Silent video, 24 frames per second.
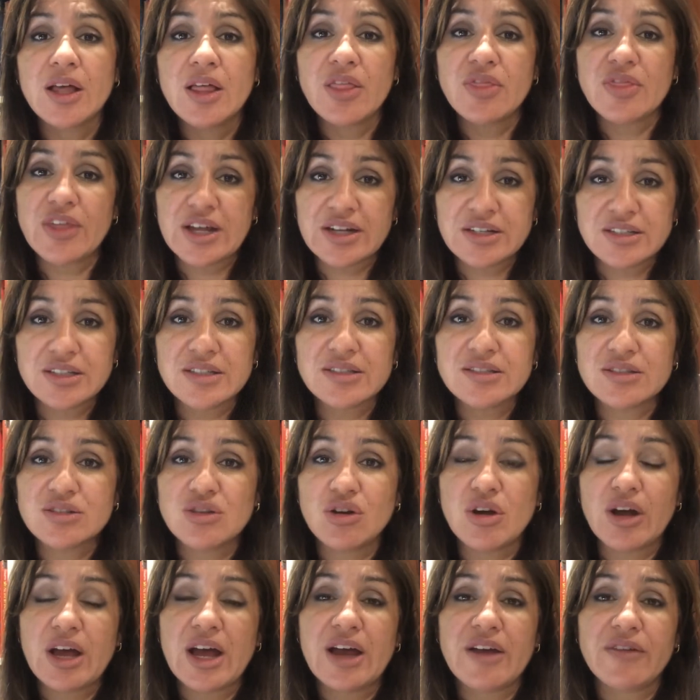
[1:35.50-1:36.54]
That does
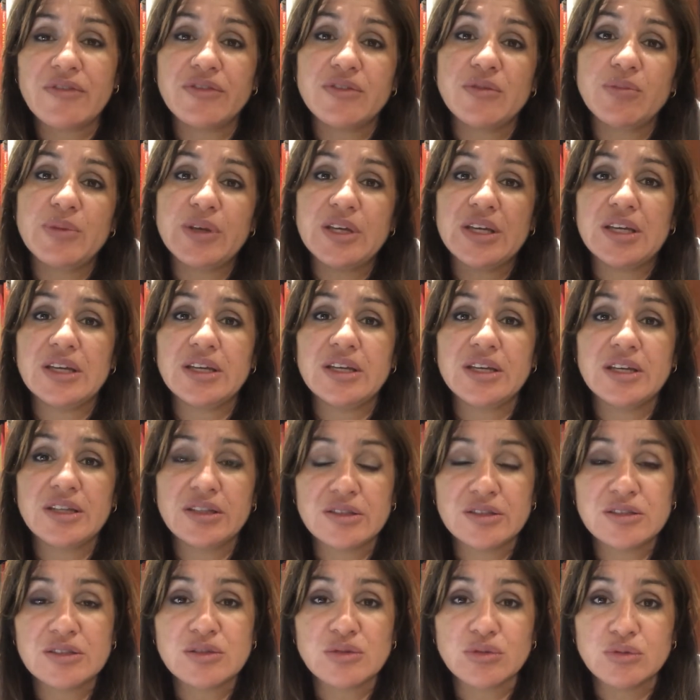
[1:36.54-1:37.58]
not have to be in the
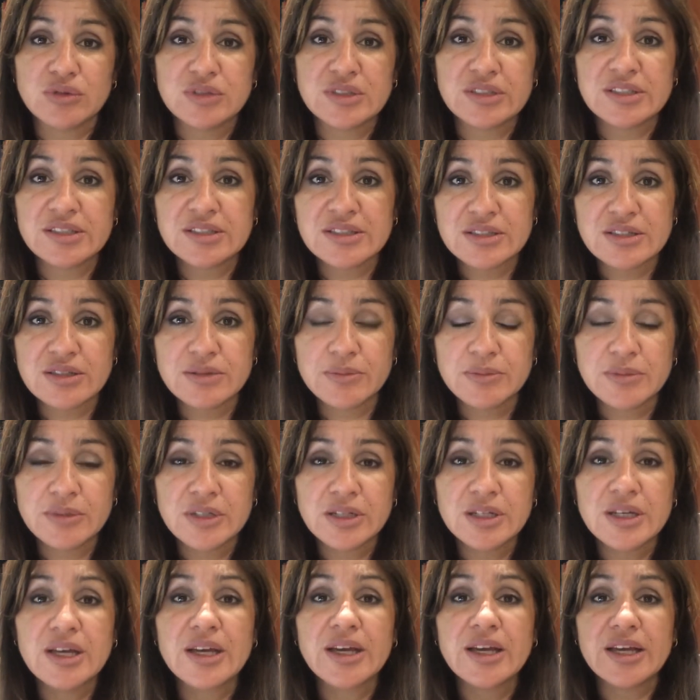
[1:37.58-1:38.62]
school system,
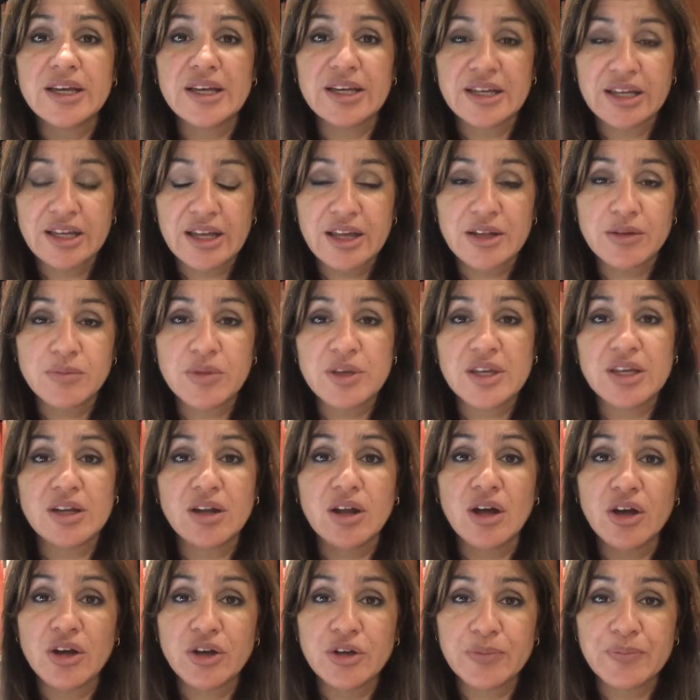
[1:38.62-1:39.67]
it can be at
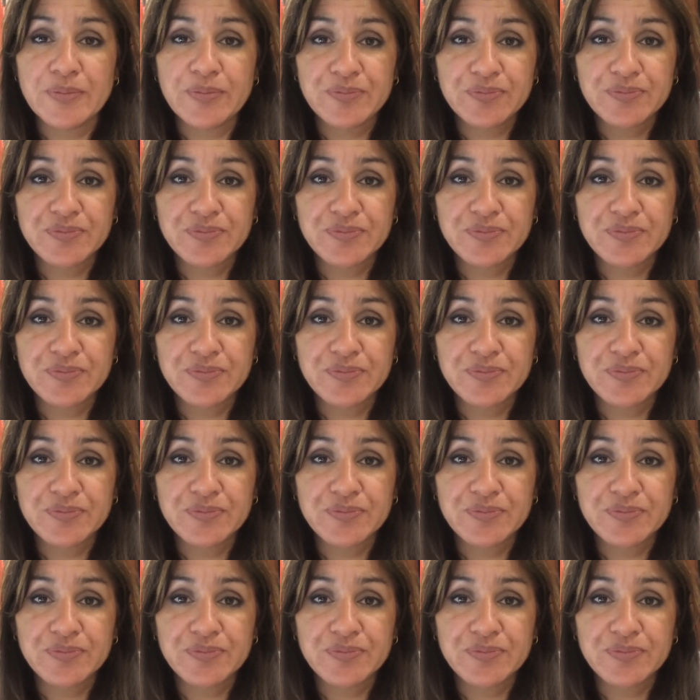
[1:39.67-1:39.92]
home.